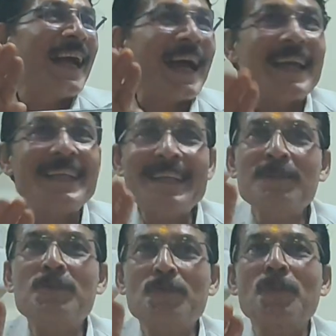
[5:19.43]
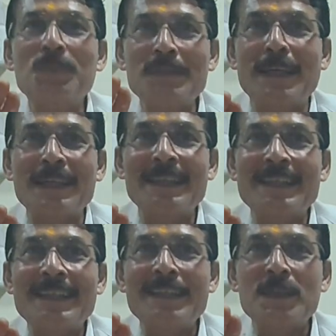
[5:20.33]
Ideally should not be
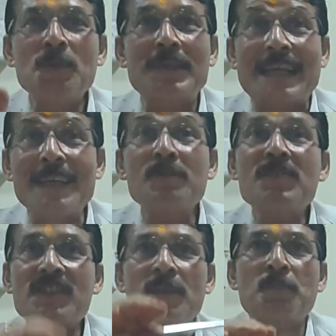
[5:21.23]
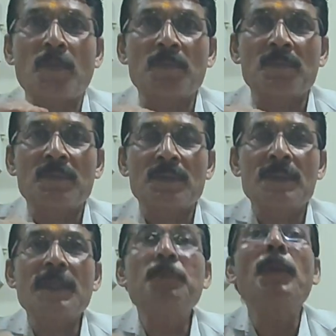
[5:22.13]
done. You try to strip up.
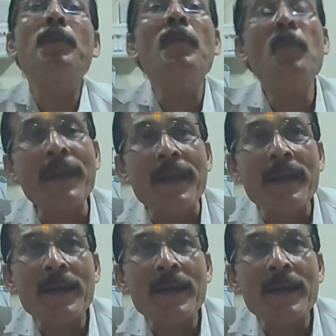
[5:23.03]
Strip up from where?